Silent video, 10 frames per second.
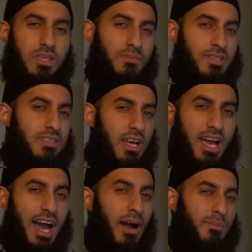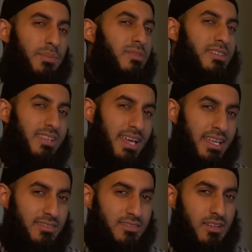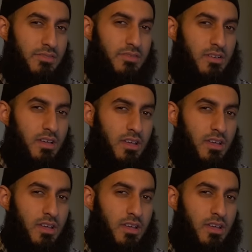Imagine how many people need to hear this stuff.